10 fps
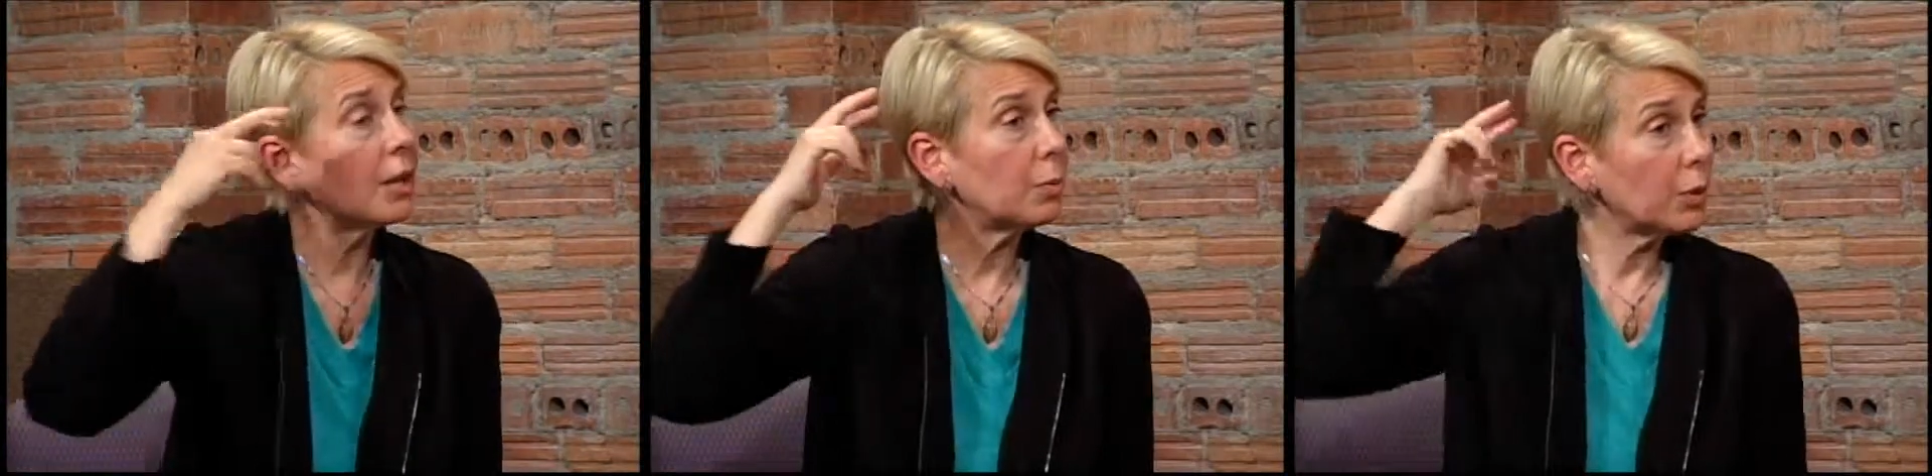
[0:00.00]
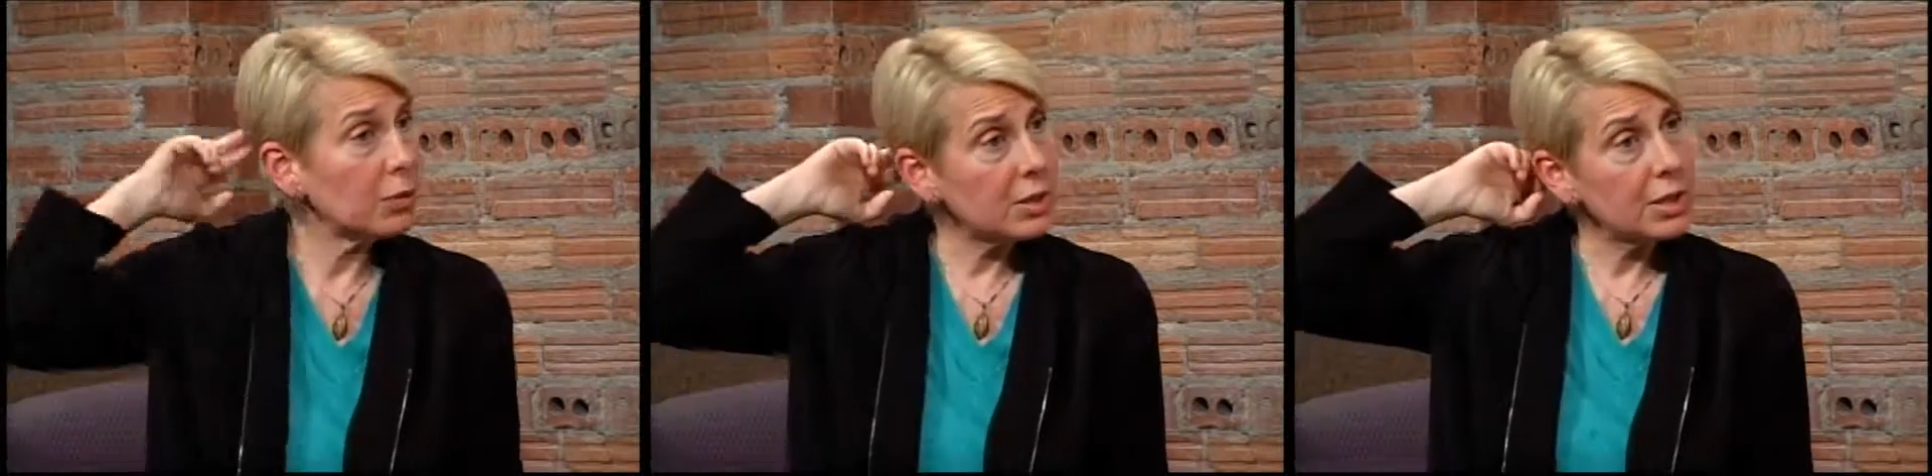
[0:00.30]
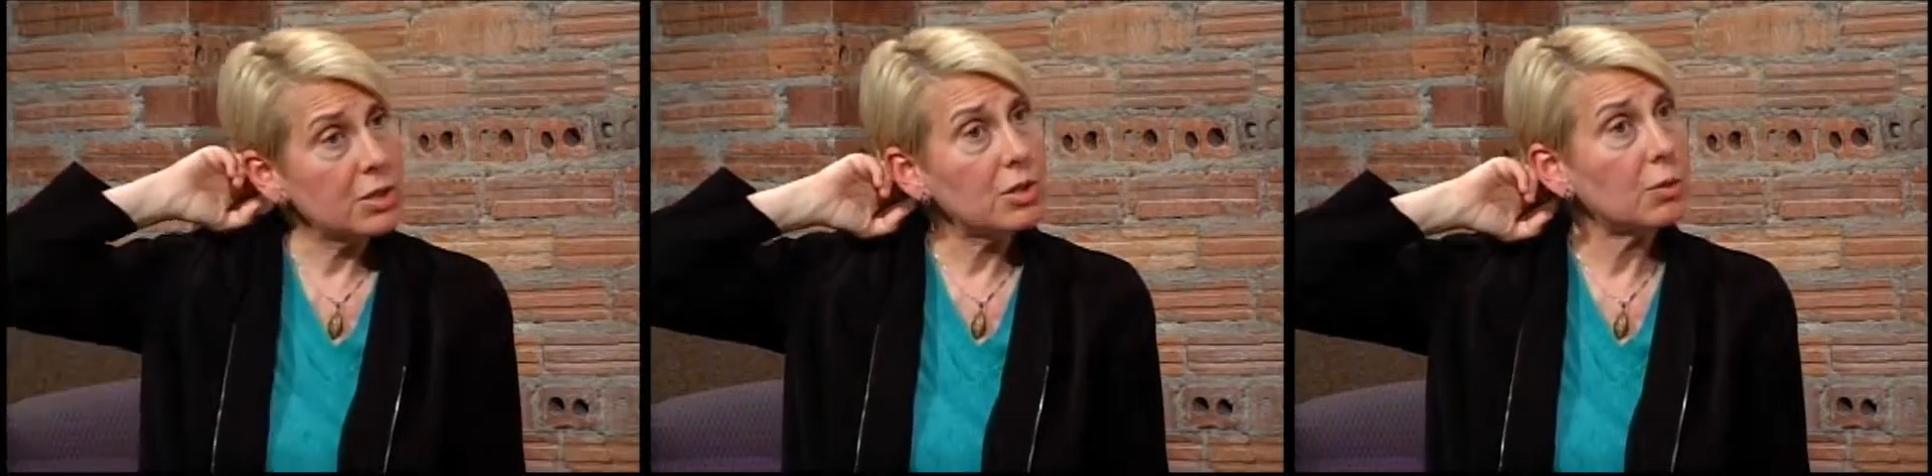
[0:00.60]
and it
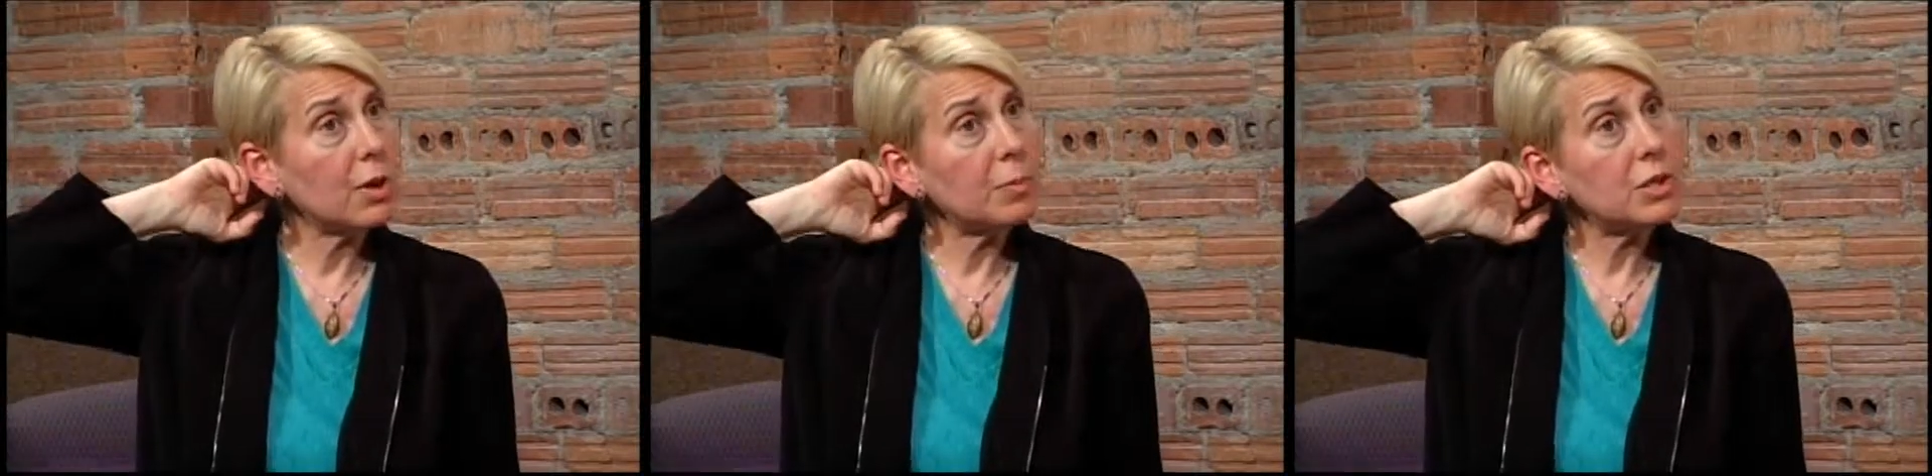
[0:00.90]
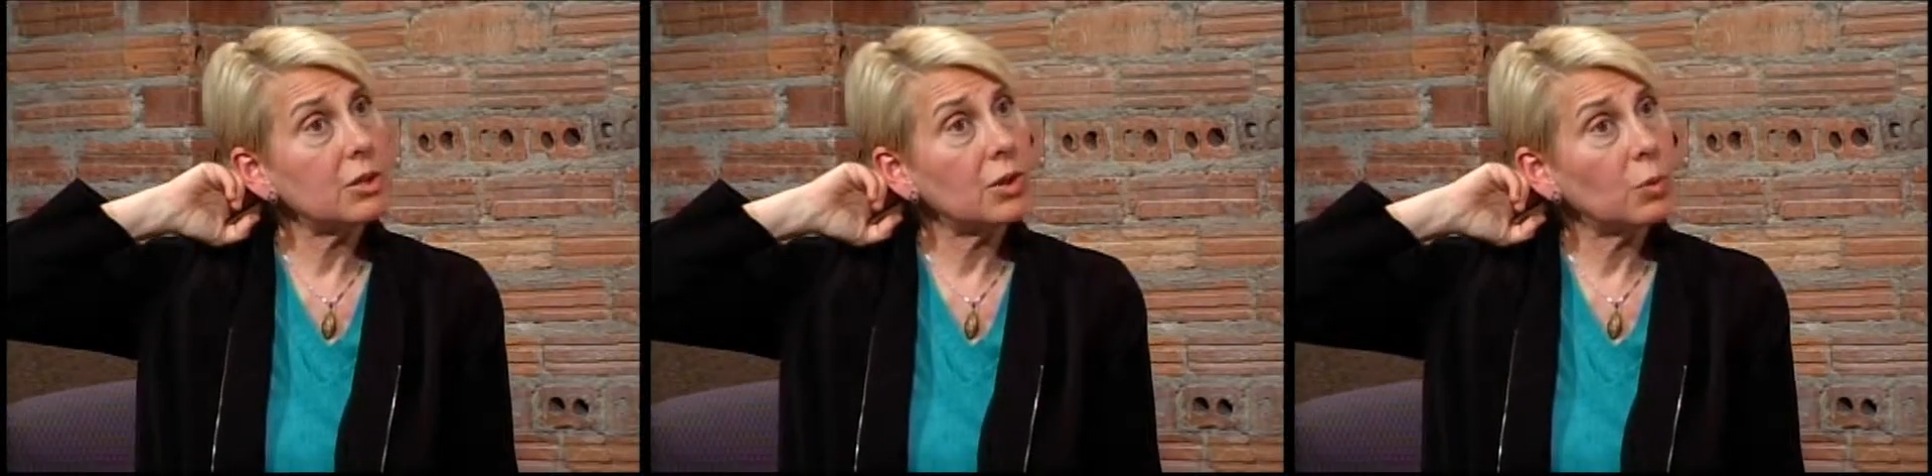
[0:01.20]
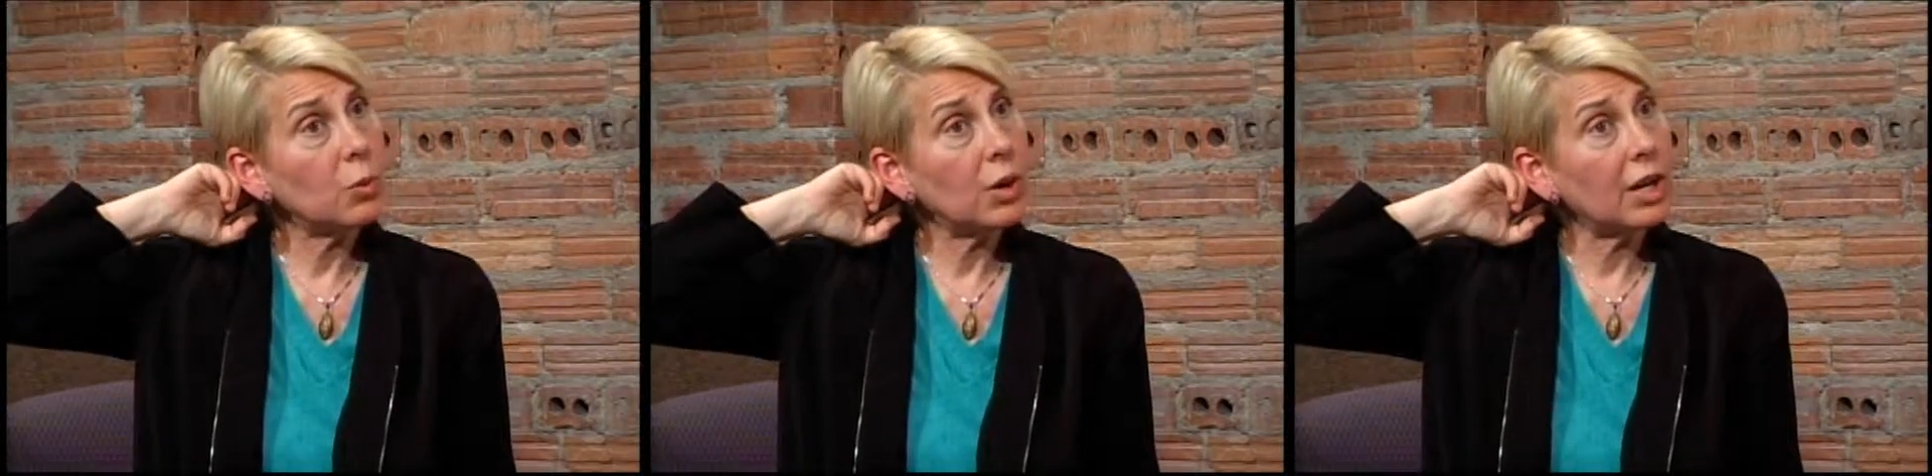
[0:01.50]
pulls into the
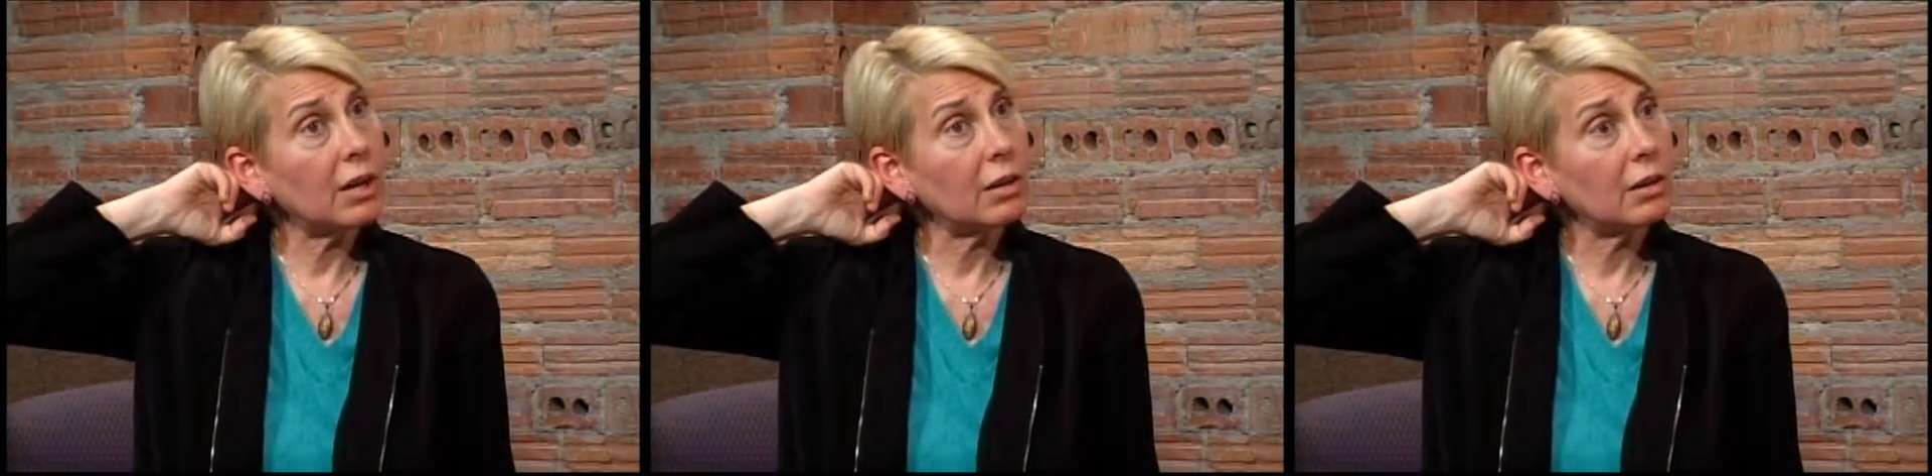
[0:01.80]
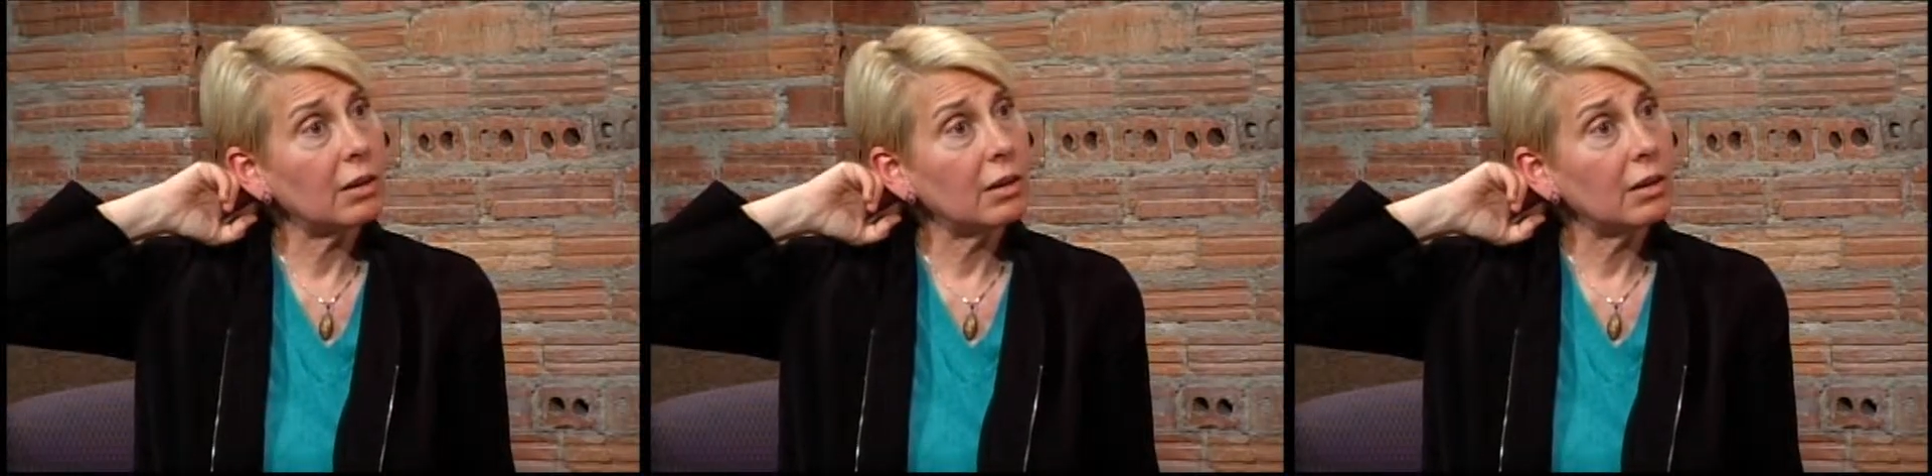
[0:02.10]
reptilian brain.